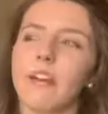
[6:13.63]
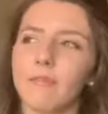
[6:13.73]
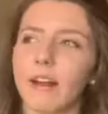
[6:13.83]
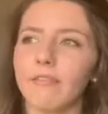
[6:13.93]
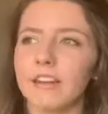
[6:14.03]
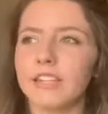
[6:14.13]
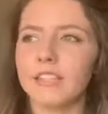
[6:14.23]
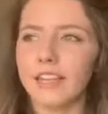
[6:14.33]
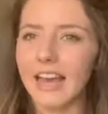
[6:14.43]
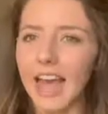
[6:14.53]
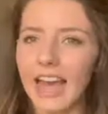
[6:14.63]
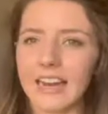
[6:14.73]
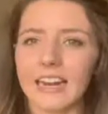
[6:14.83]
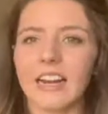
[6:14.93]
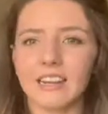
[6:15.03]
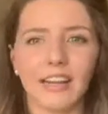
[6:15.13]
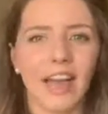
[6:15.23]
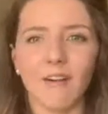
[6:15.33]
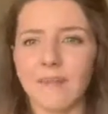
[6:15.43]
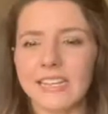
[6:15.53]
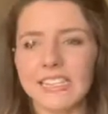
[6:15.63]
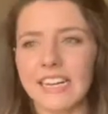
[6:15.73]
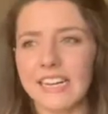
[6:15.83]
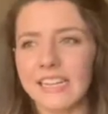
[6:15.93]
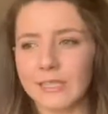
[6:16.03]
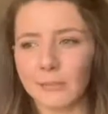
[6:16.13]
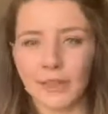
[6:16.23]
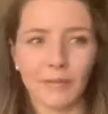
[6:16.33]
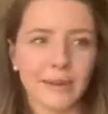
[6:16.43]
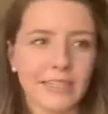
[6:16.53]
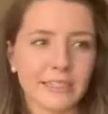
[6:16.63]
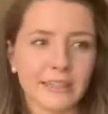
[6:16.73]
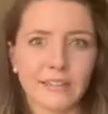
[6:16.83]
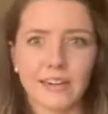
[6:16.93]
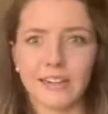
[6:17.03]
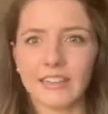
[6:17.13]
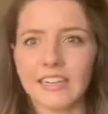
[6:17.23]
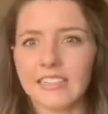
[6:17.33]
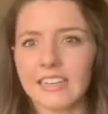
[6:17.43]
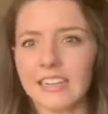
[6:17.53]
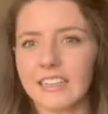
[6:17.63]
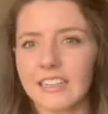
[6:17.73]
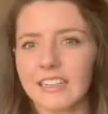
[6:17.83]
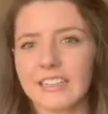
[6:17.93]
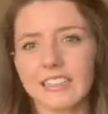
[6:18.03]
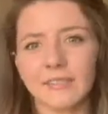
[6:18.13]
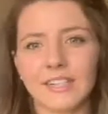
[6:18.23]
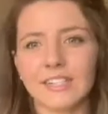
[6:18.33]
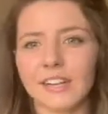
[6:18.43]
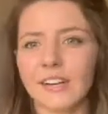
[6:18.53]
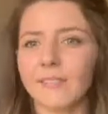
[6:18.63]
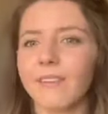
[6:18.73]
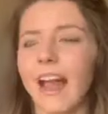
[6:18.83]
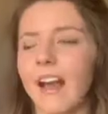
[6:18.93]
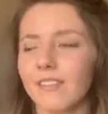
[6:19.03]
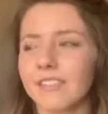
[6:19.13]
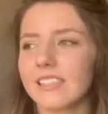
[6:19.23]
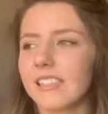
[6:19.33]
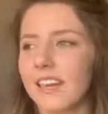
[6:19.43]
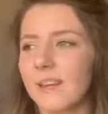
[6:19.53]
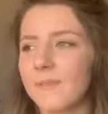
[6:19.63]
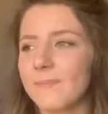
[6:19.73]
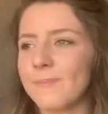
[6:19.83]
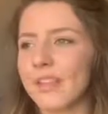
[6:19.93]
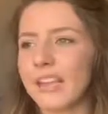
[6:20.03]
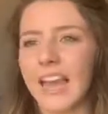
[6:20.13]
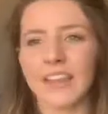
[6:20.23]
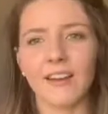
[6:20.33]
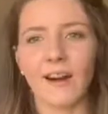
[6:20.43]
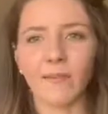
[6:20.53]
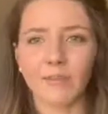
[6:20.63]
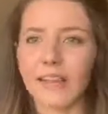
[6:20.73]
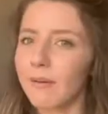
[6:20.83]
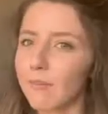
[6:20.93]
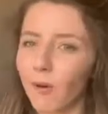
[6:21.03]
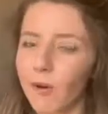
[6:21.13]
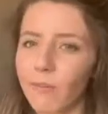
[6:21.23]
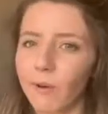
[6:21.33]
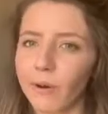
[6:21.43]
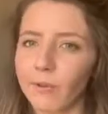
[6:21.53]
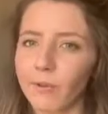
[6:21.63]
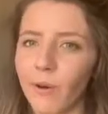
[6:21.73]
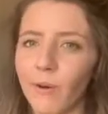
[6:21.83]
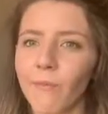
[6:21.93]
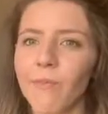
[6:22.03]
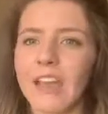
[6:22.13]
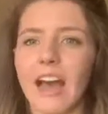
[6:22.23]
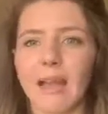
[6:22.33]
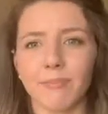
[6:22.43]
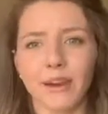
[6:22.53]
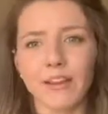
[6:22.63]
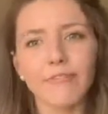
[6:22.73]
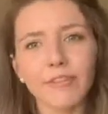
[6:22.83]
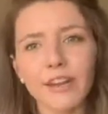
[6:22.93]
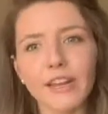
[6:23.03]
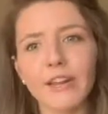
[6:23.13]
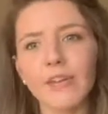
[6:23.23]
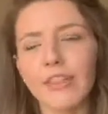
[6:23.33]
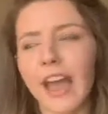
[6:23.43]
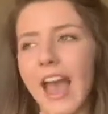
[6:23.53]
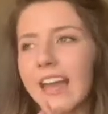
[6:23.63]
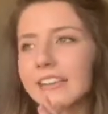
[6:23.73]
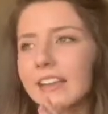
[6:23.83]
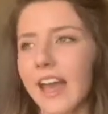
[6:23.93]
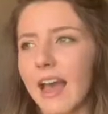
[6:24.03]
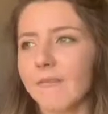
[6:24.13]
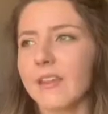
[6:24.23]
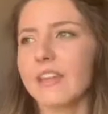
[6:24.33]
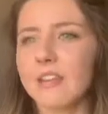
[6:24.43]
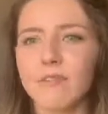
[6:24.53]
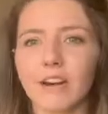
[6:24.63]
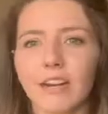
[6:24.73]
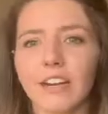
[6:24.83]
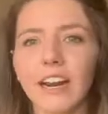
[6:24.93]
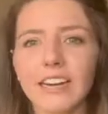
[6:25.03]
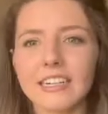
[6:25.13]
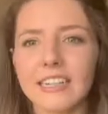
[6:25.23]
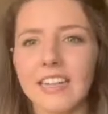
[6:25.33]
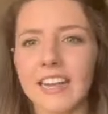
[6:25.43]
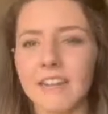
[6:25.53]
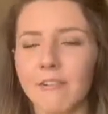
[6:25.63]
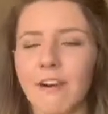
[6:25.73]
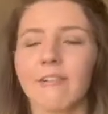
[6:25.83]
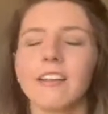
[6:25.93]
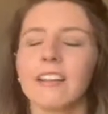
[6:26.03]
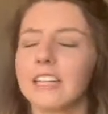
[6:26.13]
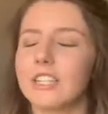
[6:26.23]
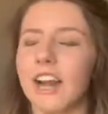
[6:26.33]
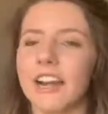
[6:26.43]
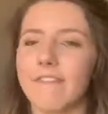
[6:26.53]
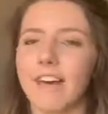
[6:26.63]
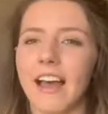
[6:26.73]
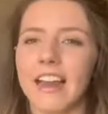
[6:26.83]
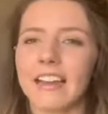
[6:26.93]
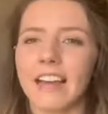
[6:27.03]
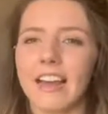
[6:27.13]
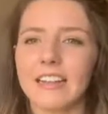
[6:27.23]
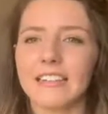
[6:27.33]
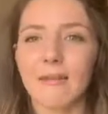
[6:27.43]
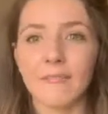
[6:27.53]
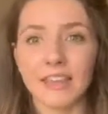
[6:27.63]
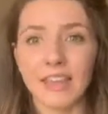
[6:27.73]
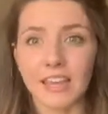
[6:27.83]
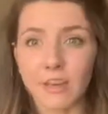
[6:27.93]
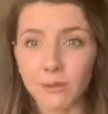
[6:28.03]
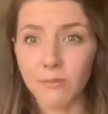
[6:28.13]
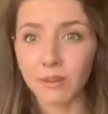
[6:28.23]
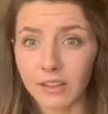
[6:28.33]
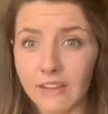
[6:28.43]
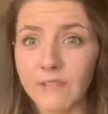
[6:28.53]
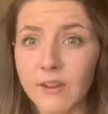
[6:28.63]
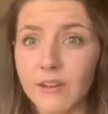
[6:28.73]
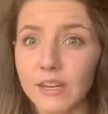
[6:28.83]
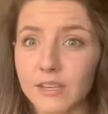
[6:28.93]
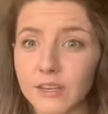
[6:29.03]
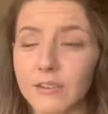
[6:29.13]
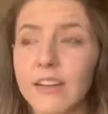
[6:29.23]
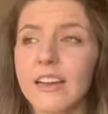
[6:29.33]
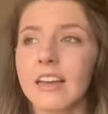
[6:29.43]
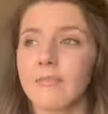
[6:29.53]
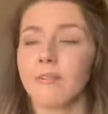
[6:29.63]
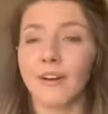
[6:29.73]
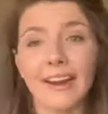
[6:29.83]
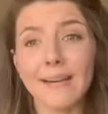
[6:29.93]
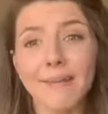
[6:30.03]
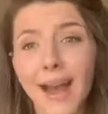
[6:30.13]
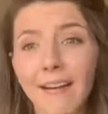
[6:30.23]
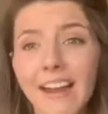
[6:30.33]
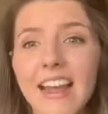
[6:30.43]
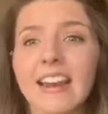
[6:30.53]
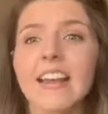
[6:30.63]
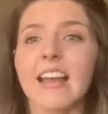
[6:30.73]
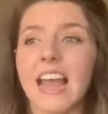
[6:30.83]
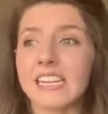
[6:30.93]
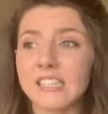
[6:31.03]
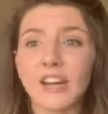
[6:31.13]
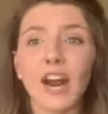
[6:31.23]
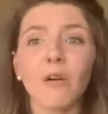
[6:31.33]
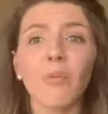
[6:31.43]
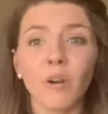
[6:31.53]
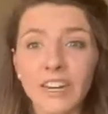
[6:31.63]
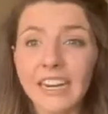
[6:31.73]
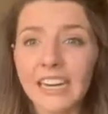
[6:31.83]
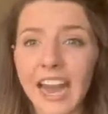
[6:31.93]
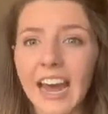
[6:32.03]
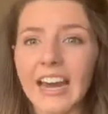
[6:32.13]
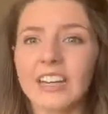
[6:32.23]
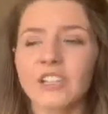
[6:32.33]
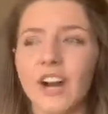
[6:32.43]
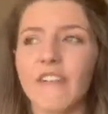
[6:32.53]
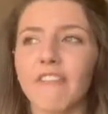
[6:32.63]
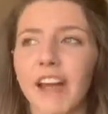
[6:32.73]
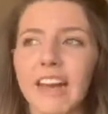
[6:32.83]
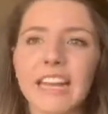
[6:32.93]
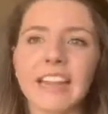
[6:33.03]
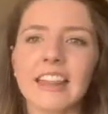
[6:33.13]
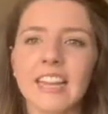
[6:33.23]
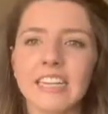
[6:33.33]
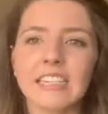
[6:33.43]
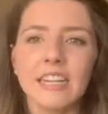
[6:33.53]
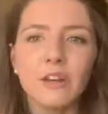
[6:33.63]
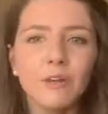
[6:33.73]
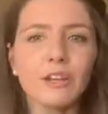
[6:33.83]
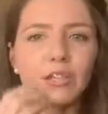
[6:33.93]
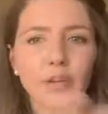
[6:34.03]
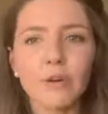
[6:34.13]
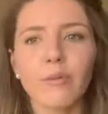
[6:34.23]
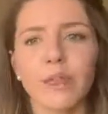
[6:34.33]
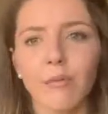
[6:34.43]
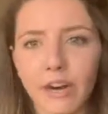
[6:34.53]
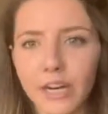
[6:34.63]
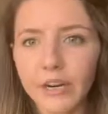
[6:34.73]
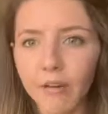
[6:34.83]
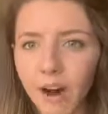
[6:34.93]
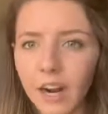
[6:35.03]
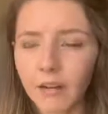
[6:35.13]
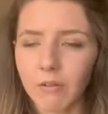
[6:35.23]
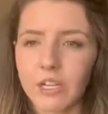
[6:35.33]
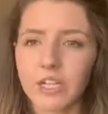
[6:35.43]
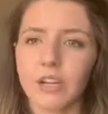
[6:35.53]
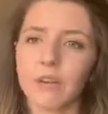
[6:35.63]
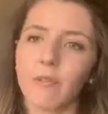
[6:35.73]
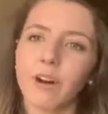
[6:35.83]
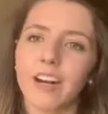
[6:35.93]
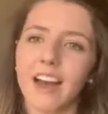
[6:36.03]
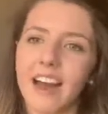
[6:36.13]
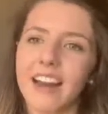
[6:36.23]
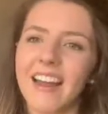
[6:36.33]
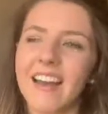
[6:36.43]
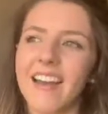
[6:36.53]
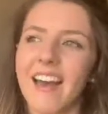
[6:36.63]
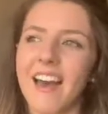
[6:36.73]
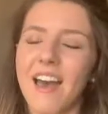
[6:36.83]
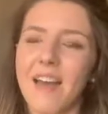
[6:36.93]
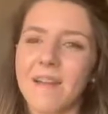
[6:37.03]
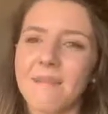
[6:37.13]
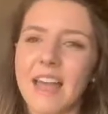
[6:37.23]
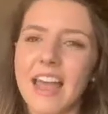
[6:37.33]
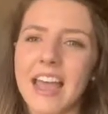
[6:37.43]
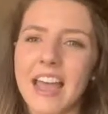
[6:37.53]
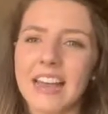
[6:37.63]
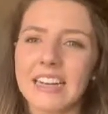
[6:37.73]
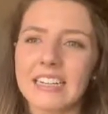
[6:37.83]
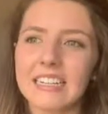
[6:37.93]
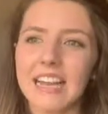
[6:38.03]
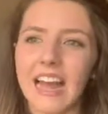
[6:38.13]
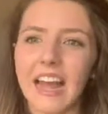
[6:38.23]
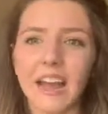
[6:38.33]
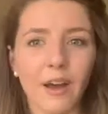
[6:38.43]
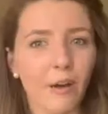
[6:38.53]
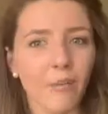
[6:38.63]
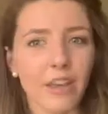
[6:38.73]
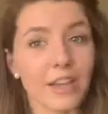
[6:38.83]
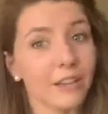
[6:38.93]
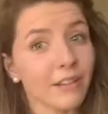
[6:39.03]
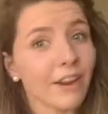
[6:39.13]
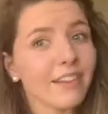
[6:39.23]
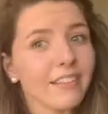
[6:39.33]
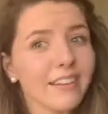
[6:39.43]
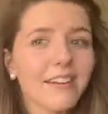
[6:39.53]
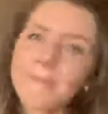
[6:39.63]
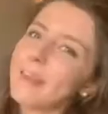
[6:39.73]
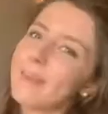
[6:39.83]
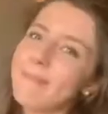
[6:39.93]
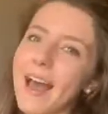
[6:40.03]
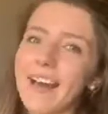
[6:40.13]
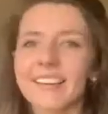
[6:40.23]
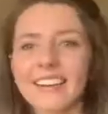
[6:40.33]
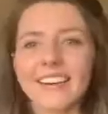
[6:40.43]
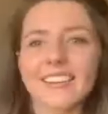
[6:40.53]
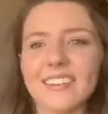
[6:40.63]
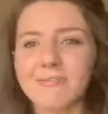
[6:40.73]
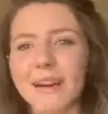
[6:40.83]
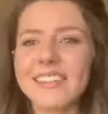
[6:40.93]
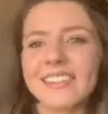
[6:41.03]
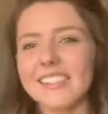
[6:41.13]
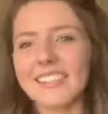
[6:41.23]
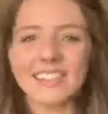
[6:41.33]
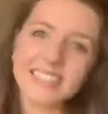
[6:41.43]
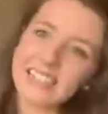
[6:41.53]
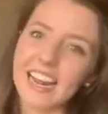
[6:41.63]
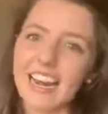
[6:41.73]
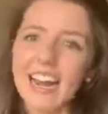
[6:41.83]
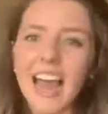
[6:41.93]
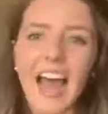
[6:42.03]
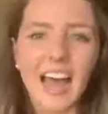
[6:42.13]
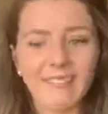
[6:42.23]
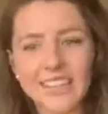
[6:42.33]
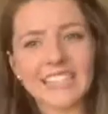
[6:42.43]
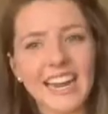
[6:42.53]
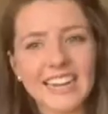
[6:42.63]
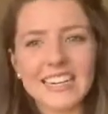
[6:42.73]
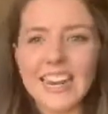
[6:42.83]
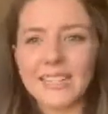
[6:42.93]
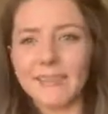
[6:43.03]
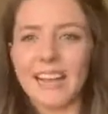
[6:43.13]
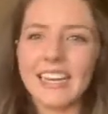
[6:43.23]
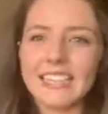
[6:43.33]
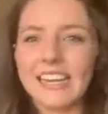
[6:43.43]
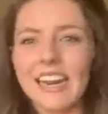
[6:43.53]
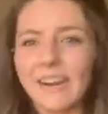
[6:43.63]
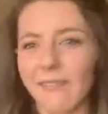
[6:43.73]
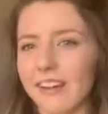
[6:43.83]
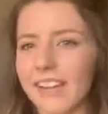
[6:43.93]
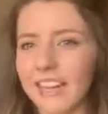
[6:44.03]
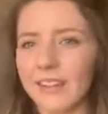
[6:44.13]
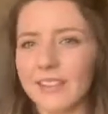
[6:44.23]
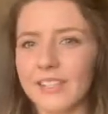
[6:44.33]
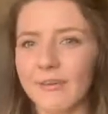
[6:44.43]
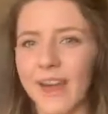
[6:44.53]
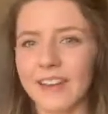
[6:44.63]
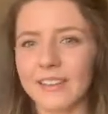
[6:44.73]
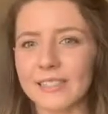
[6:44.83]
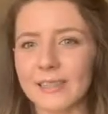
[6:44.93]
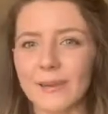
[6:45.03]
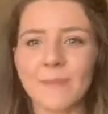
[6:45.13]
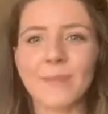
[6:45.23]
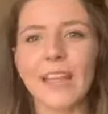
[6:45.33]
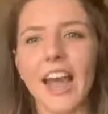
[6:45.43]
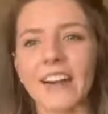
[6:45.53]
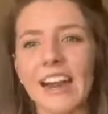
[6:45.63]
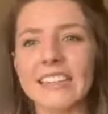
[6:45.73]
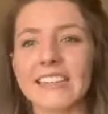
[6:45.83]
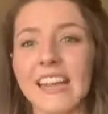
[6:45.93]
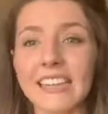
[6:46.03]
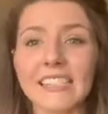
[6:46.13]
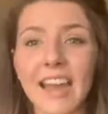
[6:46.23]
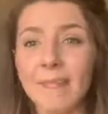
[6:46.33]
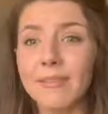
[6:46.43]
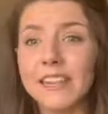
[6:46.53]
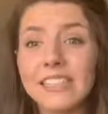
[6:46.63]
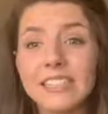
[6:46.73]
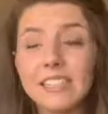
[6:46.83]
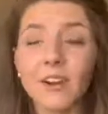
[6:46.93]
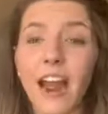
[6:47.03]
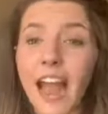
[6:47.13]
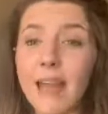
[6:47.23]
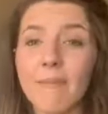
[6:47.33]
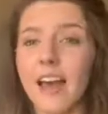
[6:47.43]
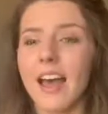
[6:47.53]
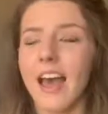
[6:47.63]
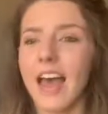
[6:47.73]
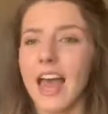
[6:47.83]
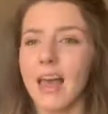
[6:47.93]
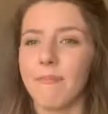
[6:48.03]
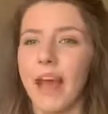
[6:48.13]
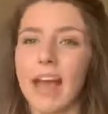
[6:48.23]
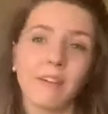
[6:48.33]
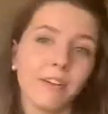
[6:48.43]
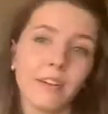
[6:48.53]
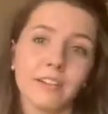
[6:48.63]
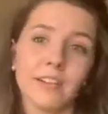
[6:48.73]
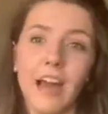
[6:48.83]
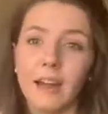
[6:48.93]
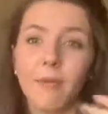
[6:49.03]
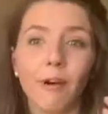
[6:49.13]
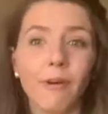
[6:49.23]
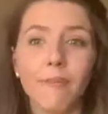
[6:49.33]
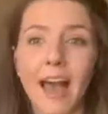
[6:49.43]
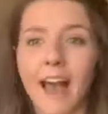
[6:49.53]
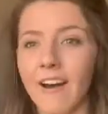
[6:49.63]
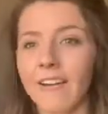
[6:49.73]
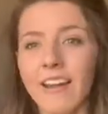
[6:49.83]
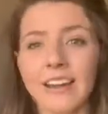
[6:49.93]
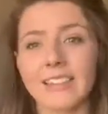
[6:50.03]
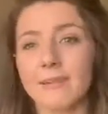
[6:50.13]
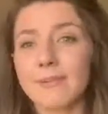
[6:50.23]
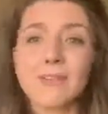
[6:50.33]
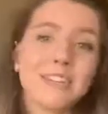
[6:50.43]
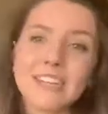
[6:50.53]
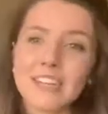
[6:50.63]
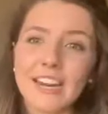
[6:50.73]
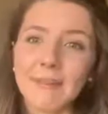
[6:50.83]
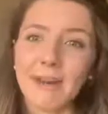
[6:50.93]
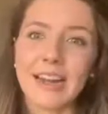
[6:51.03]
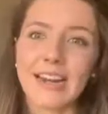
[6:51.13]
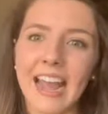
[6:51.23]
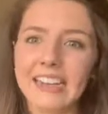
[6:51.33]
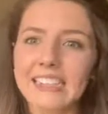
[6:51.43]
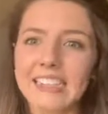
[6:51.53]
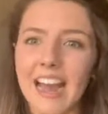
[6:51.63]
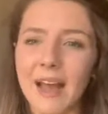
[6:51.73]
reverence to that and look how amazing it is, but the weasels are at least on a less riskier route, and they all play an important role. I pray for you that you are encouraged and that you are really trying to find something that you believe you can do. Pray about it and start working at it. Start finding things that you could do with where you are and what you can work on. And I hope that you learned a little bit about clinical specialists, and I'm excited today's my last day, one day closer to medical school. All right, till next time, please subscribe. I will talk more about substitute teaching in my next